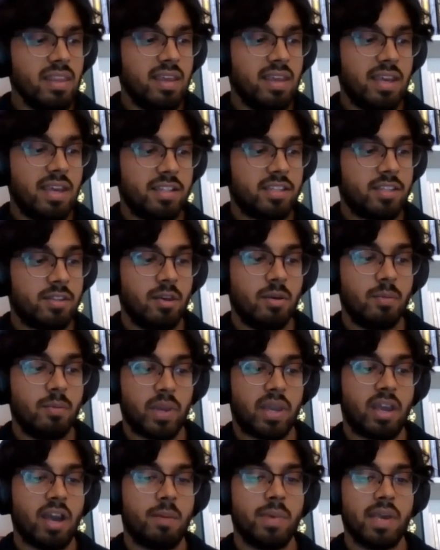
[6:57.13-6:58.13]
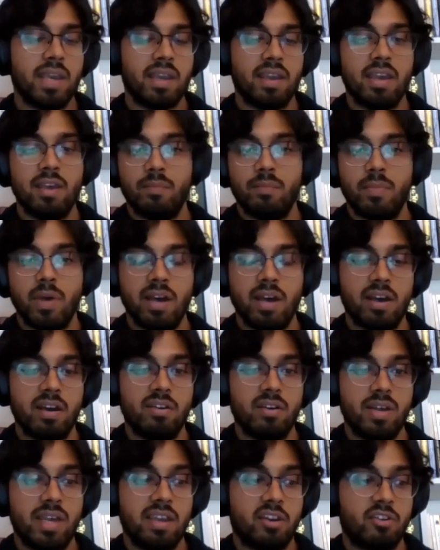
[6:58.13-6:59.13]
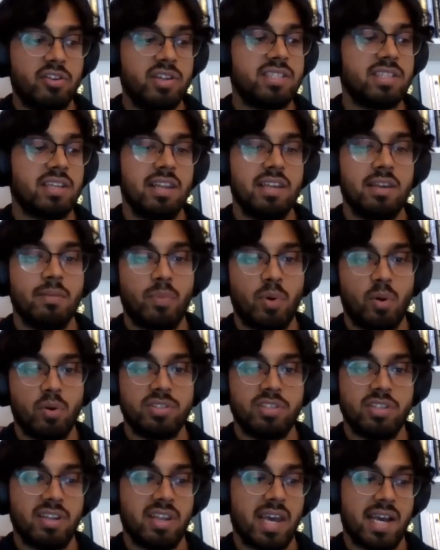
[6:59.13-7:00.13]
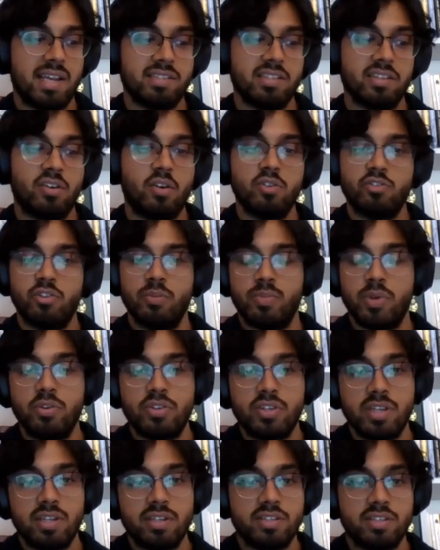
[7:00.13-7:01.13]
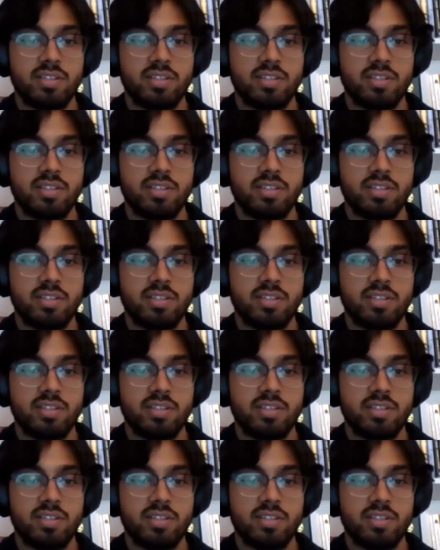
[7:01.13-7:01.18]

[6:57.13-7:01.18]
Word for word: It's becoming increasingly important as a contribution to